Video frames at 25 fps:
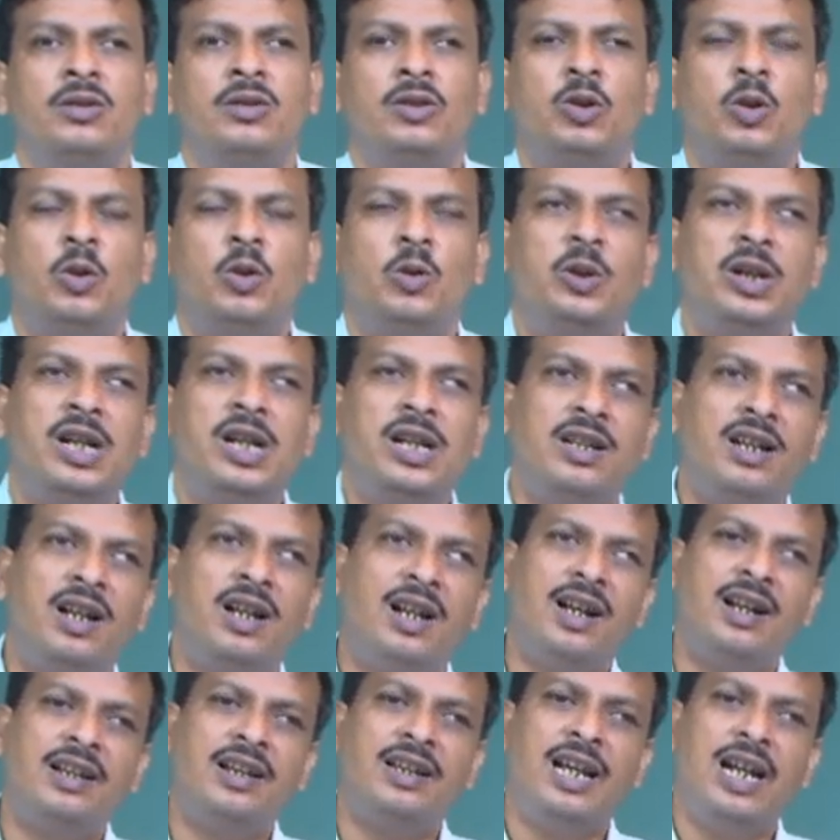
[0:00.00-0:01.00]
So,
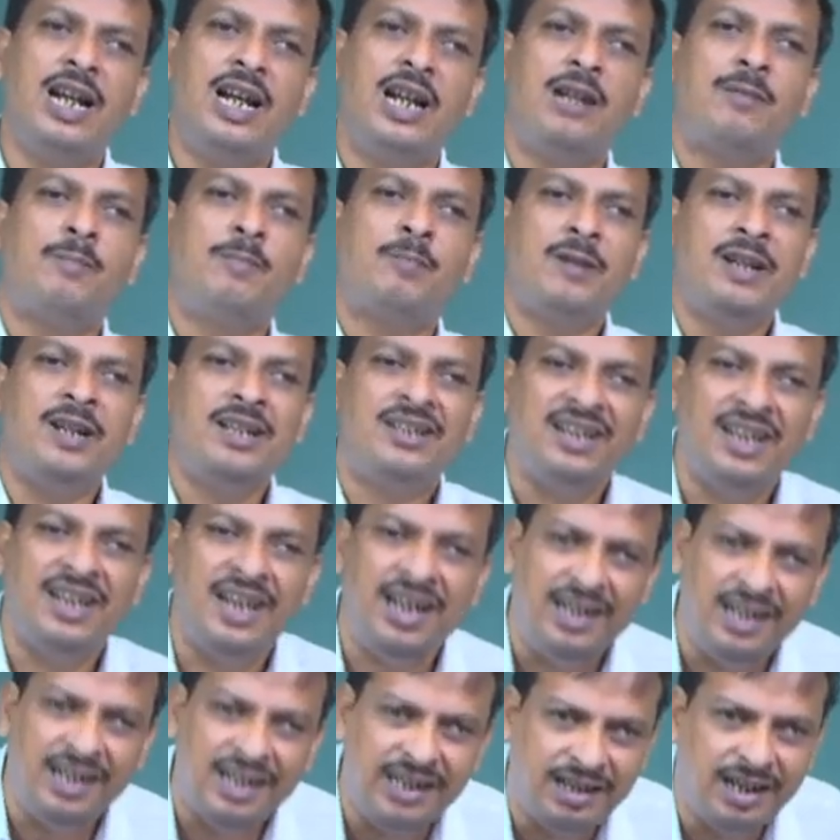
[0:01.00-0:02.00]
whether they are
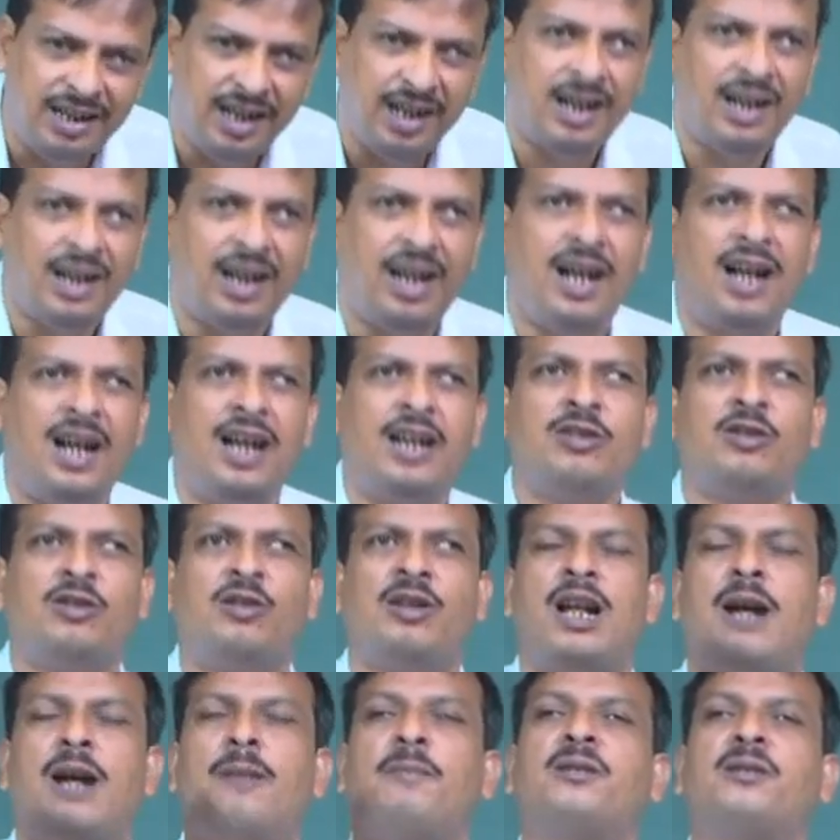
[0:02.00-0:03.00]
present in the class
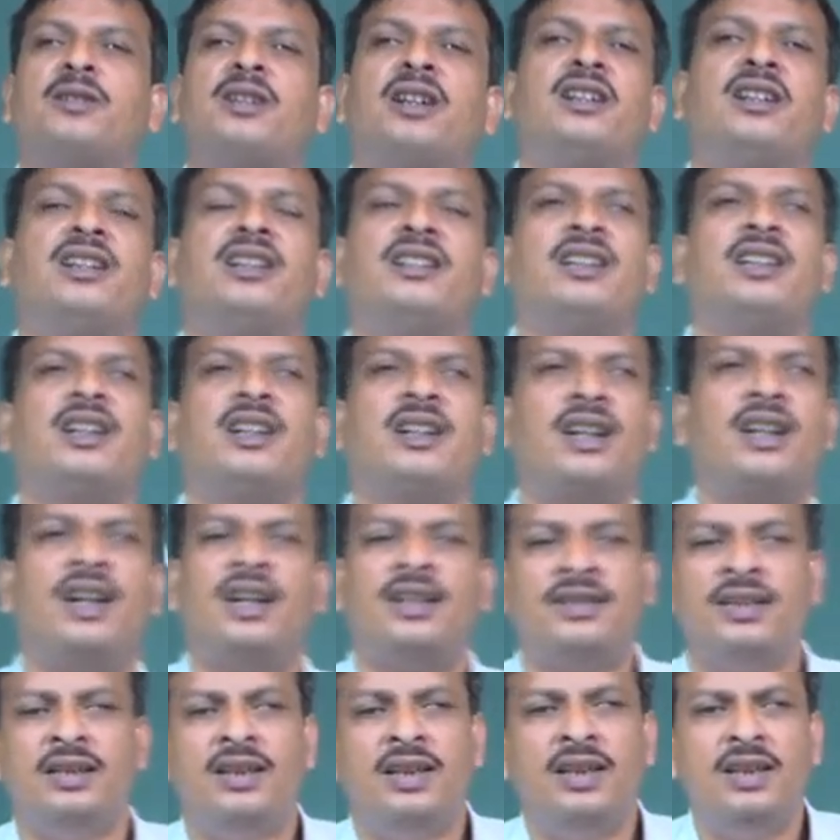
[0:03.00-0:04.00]
or absent in the
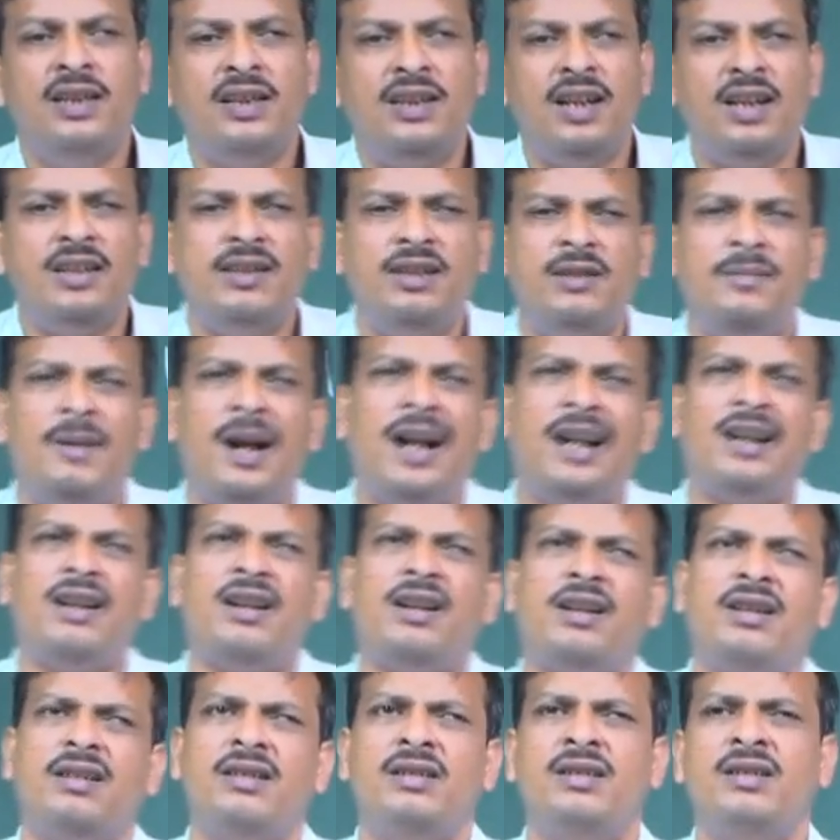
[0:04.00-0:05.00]
class does not
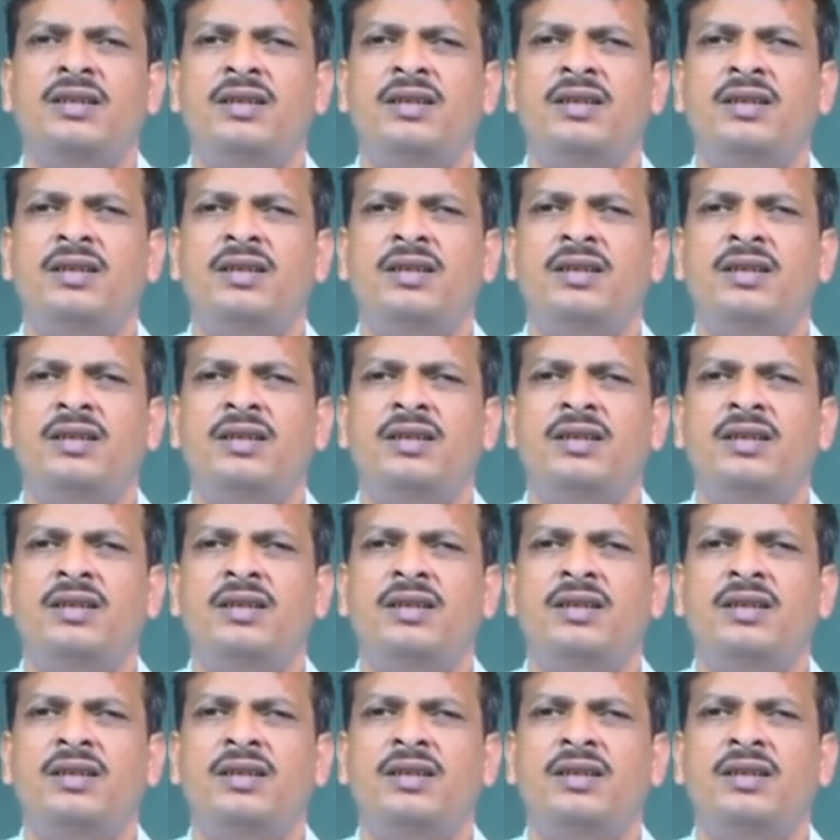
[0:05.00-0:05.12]
matter,